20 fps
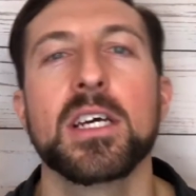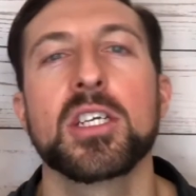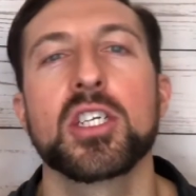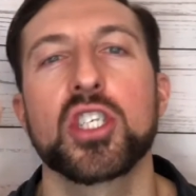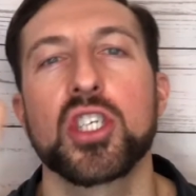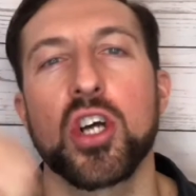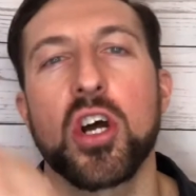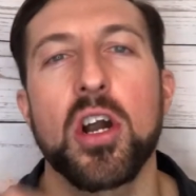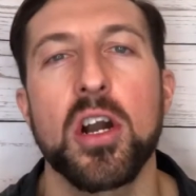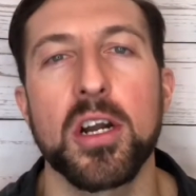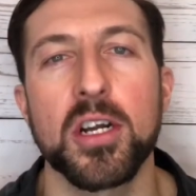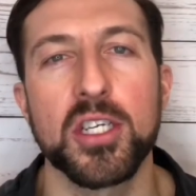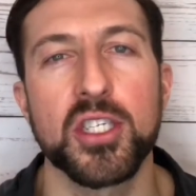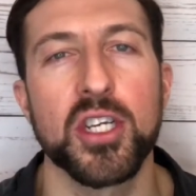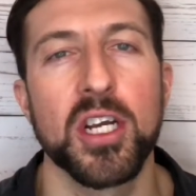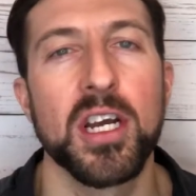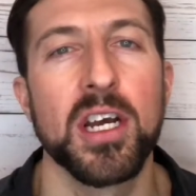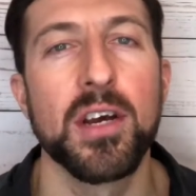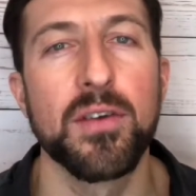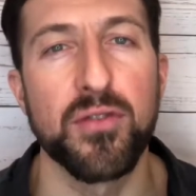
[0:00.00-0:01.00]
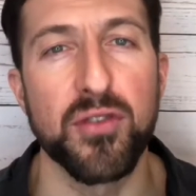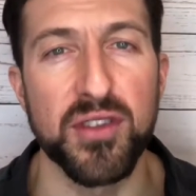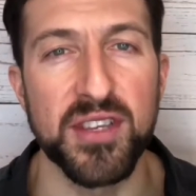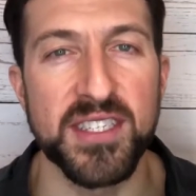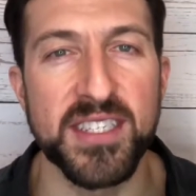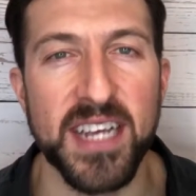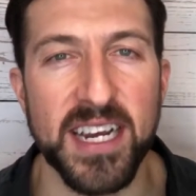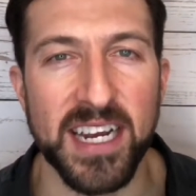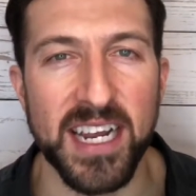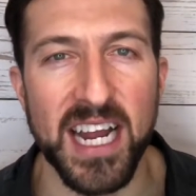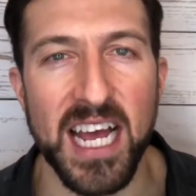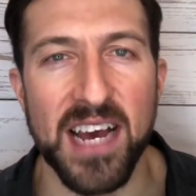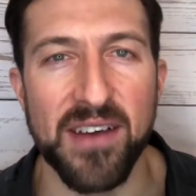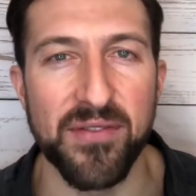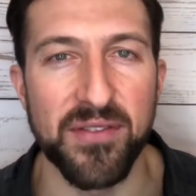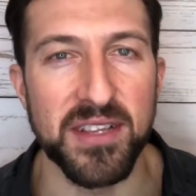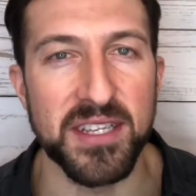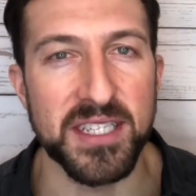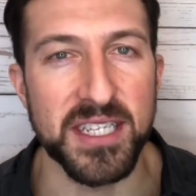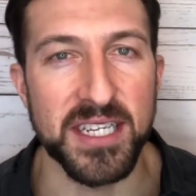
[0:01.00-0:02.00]
charge for the second
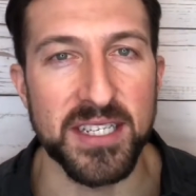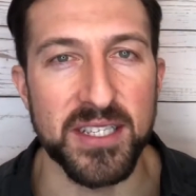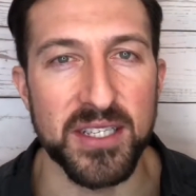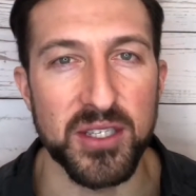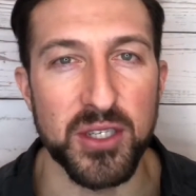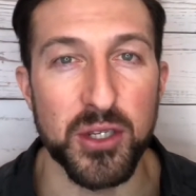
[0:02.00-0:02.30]
half of the season.